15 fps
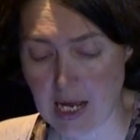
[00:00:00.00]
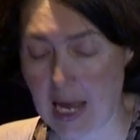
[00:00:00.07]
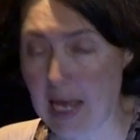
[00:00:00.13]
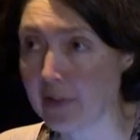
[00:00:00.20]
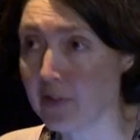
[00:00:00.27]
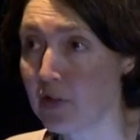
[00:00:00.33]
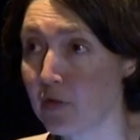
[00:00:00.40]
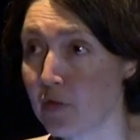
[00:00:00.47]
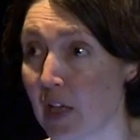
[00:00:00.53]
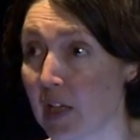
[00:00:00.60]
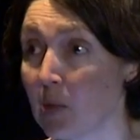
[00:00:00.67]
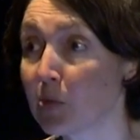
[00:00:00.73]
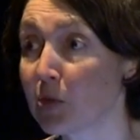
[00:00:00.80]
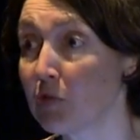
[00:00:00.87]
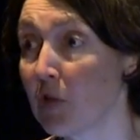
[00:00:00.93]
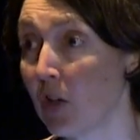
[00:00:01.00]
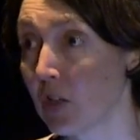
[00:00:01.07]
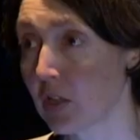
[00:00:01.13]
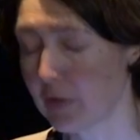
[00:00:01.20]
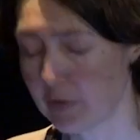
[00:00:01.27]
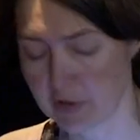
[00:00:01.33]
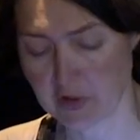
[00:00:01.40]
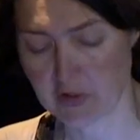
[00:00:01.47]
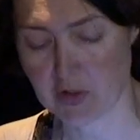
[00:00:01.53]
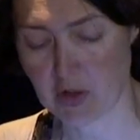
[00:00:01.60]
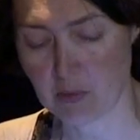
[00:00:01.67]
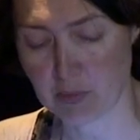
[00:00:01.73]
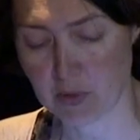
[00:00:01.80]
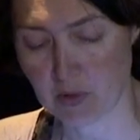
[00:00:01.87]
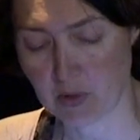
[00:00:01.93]
and developed ROK, for
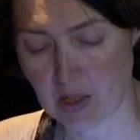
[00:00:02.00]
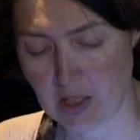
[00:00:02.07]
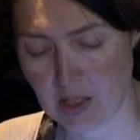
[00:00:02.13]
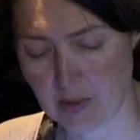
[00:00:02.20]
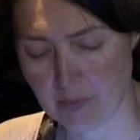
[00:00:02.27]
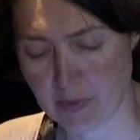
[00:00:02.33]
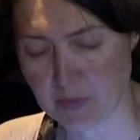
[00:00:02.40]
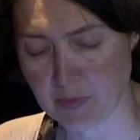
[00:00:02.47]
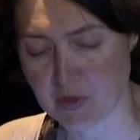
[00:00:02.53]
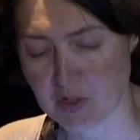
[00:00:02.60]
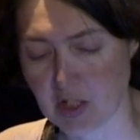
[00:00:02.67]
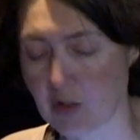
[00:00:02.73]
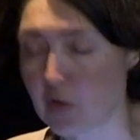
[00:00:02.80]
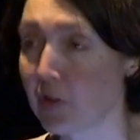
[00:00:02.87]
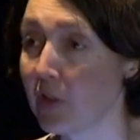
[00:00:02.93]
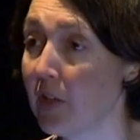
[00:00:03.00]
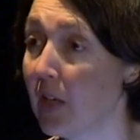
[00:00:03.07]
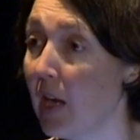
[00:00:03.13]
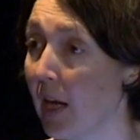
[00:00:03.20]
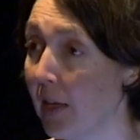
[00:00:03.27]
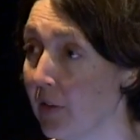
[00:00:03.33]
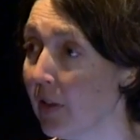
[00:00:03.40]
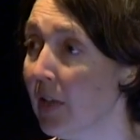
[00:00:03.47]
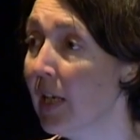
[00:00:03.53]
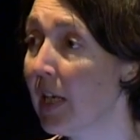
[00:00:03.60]
example, um, themselves and, and,